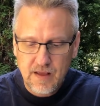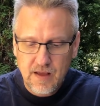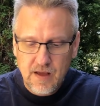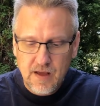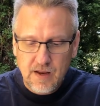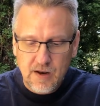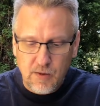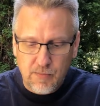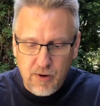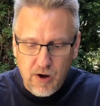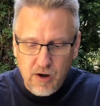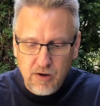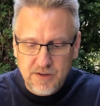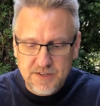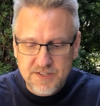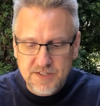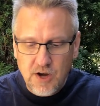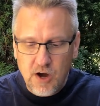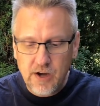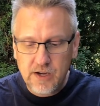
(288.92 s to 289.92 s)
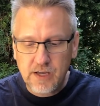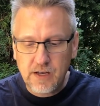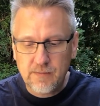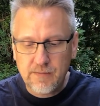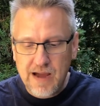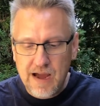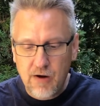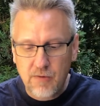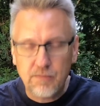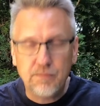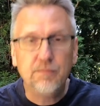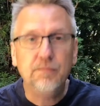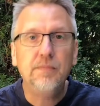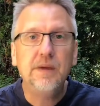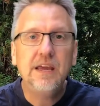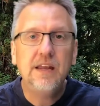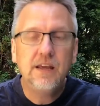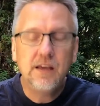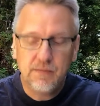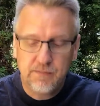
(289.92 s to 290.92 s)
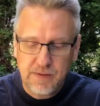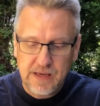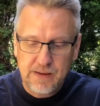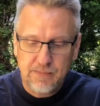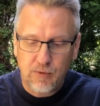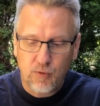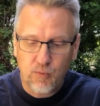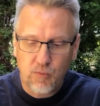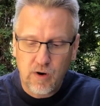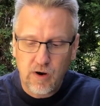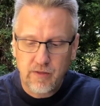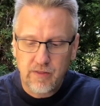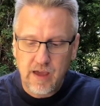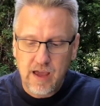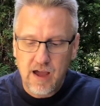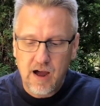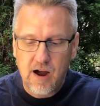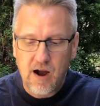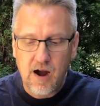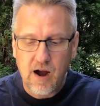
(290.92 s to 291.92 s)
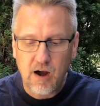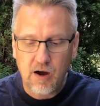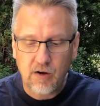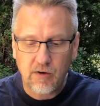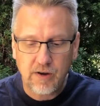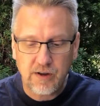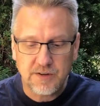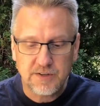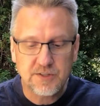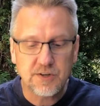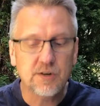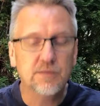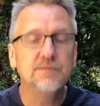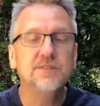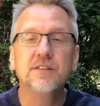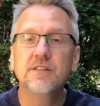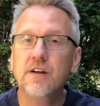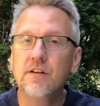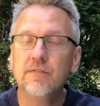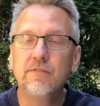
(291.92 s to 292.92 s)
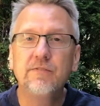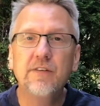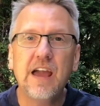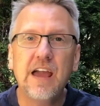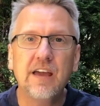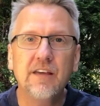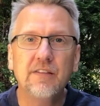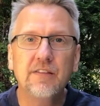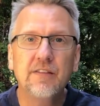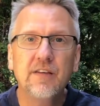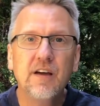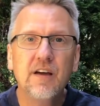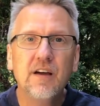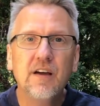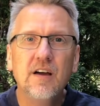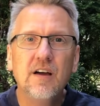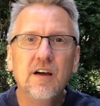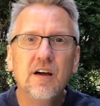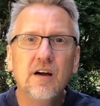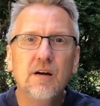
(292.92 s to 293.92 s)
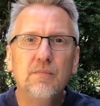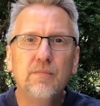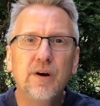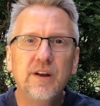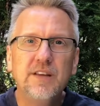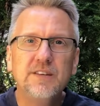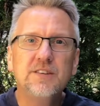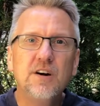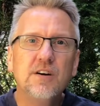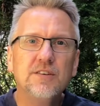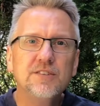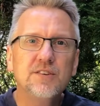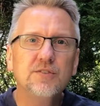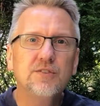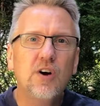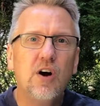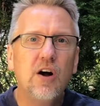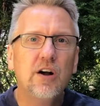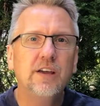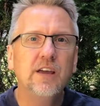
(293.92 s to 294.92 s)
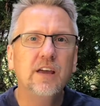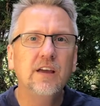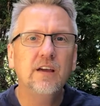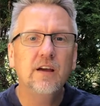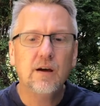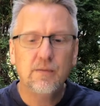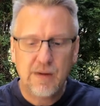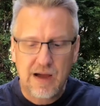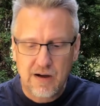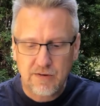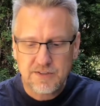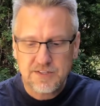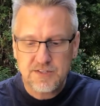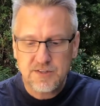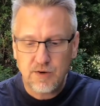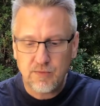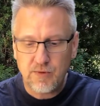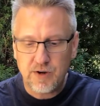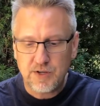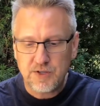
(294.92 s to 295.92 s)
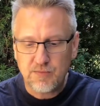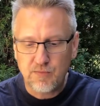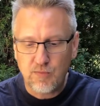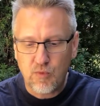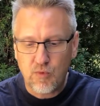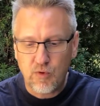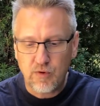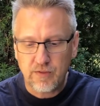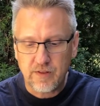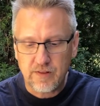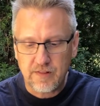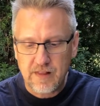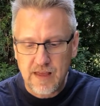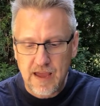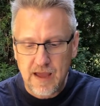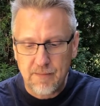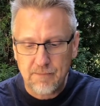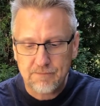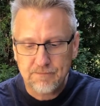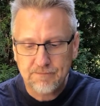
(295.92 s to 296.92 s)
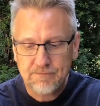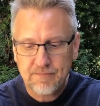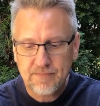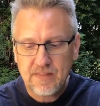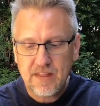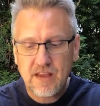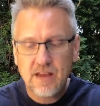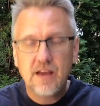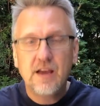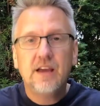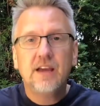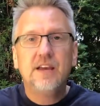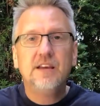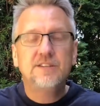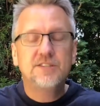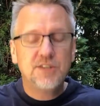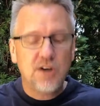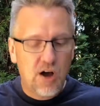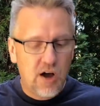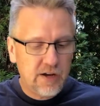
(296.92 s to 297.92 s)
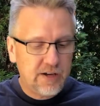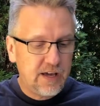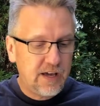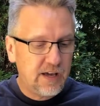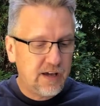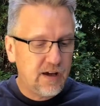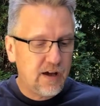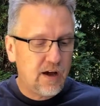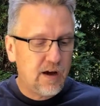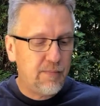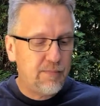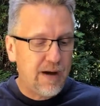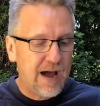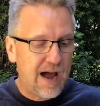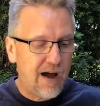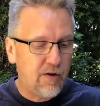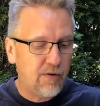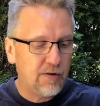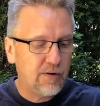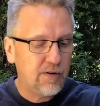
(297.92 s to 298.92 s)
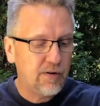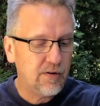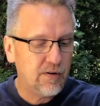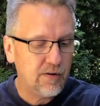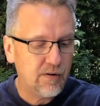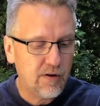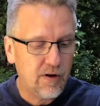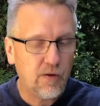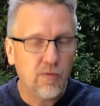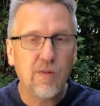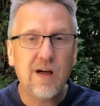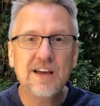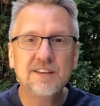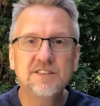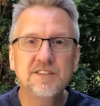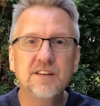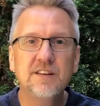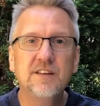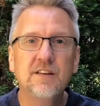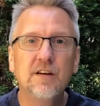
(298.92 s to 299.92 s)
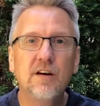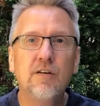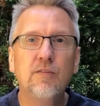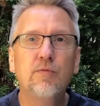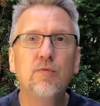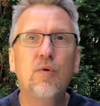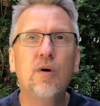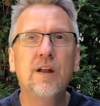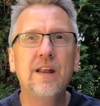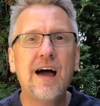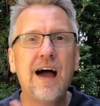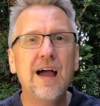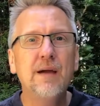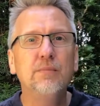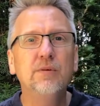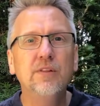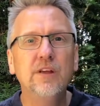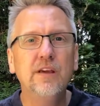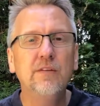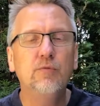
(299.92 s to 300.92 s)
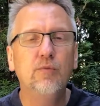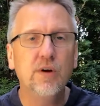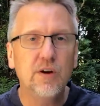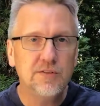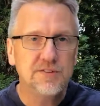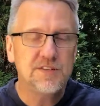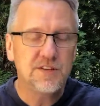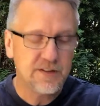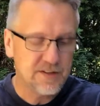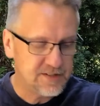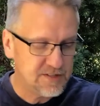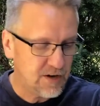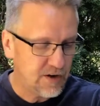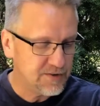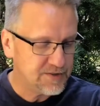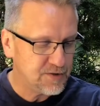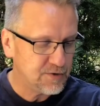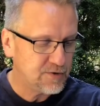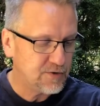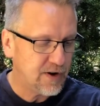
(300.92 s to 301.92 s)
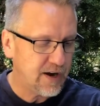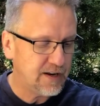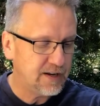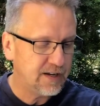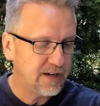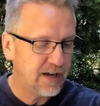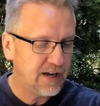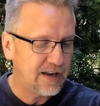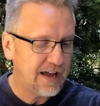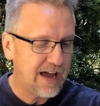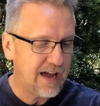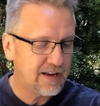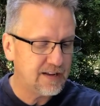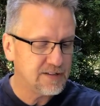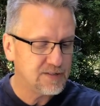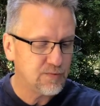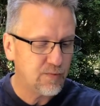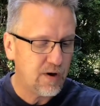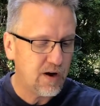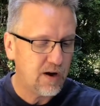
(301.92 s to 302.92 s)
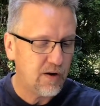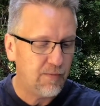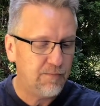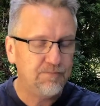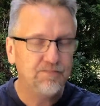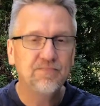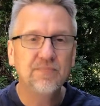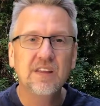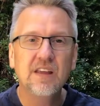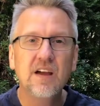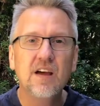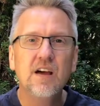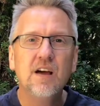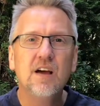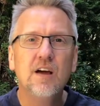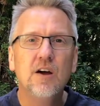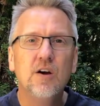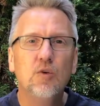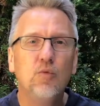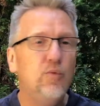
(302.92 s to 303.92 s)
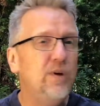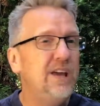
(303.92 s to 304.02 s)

Now, Paul is talking about meeting people where they are in terms of their faith, but he's also talking about so much more than that. He's talking about a lesson of what I believe Wilson is also trying to get at as well. We